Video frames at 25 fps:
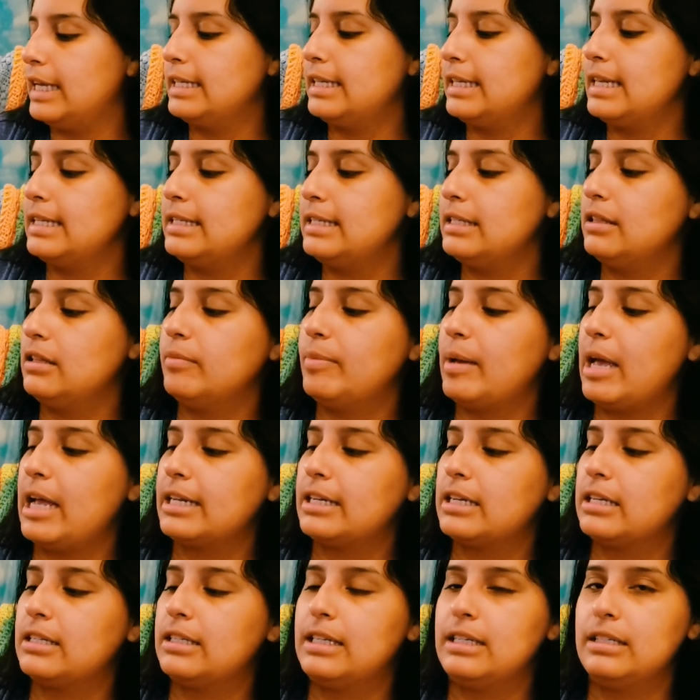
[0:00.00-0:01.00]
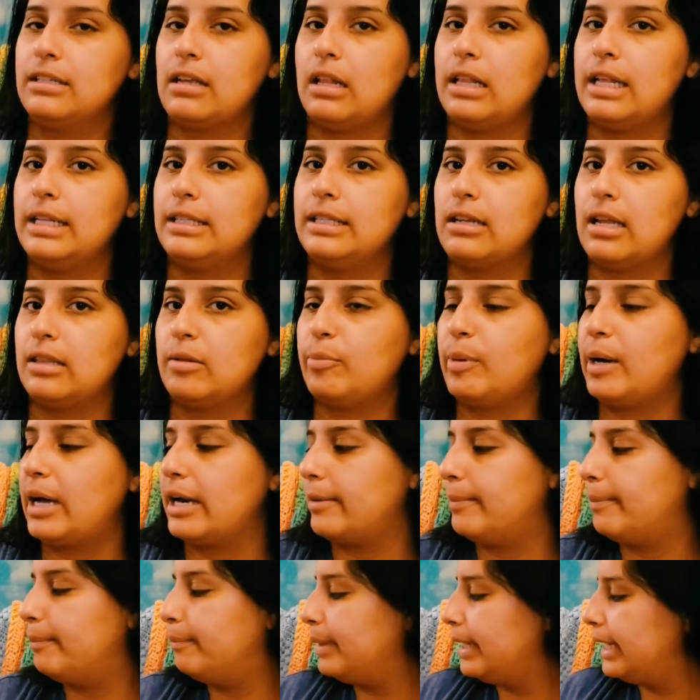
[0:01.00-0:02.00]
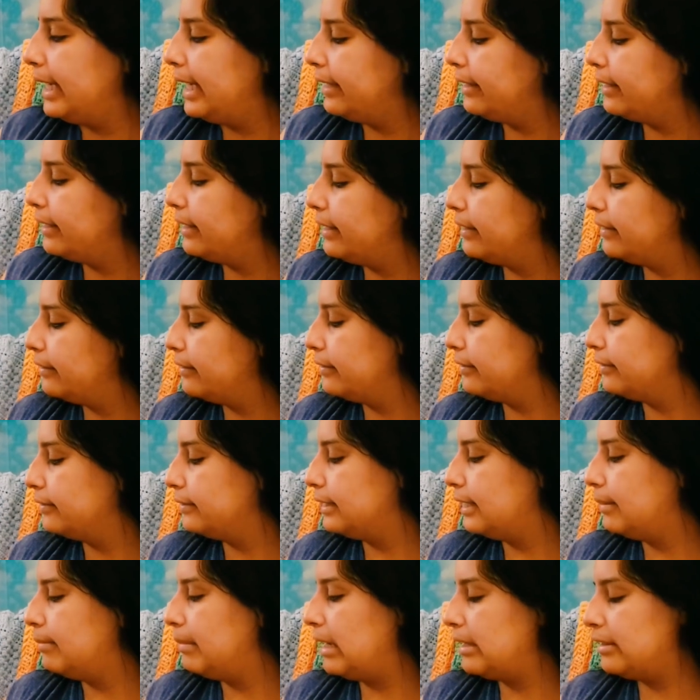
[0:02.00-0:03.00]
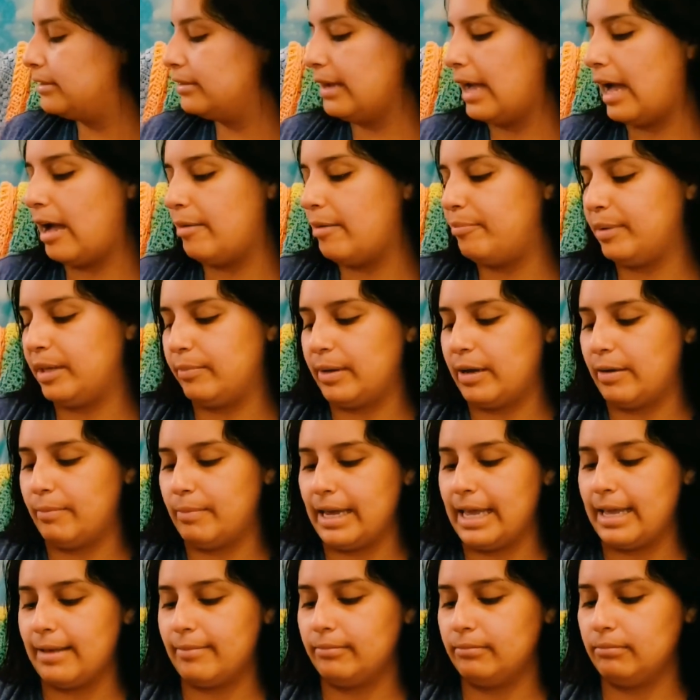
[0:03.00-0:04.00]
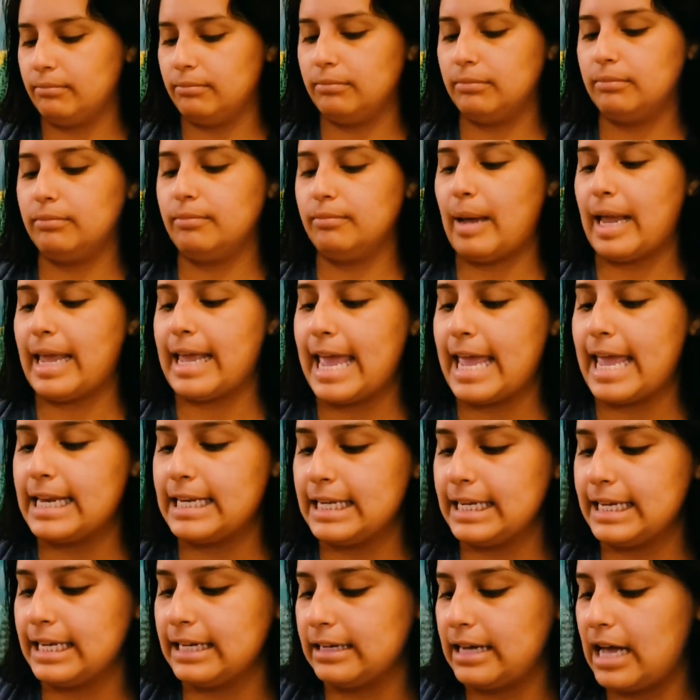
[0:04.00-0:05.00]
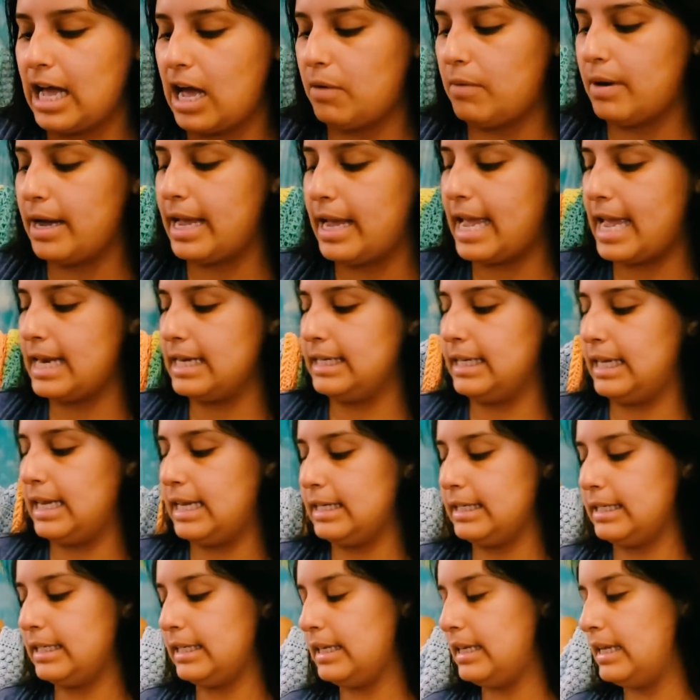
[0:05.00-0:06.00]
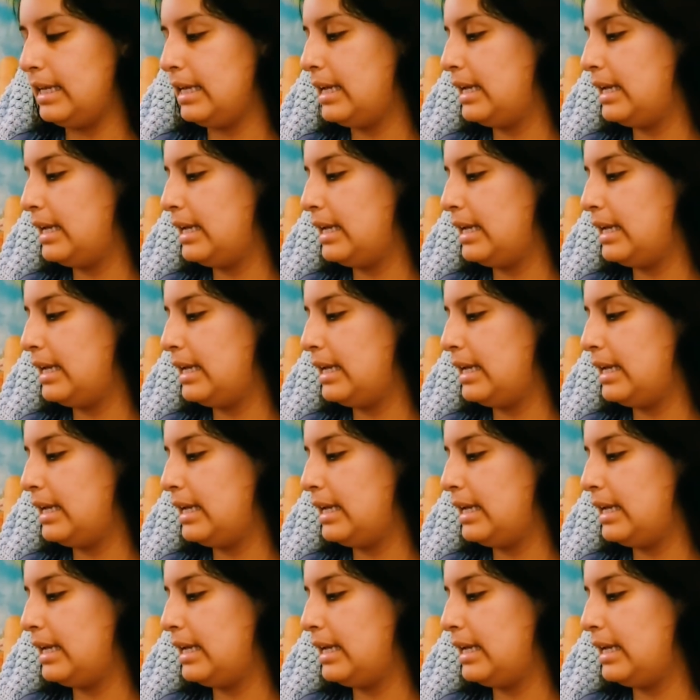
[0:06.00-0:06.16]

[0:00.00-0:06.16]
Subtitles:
it doesn't look bad because it's on the bottom, but I'm not too happy about my ending, how I end it.